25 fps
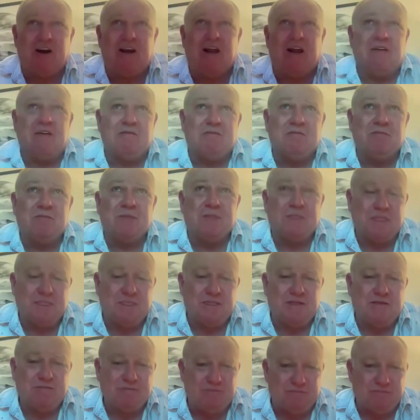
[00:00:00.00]
it's
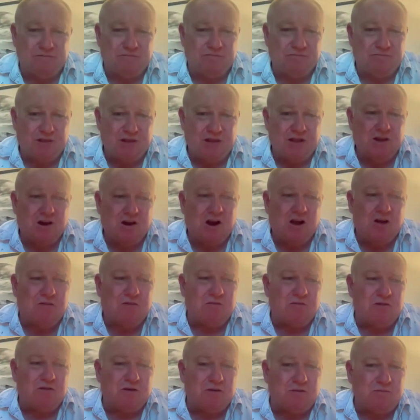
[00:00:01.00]
in
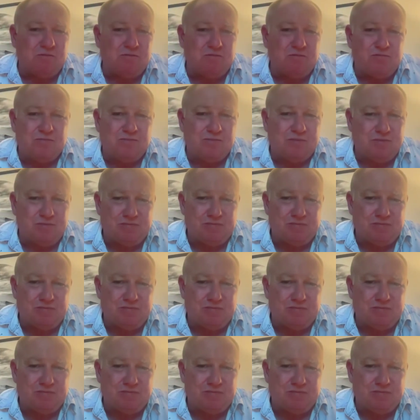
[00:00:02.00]
Climber they show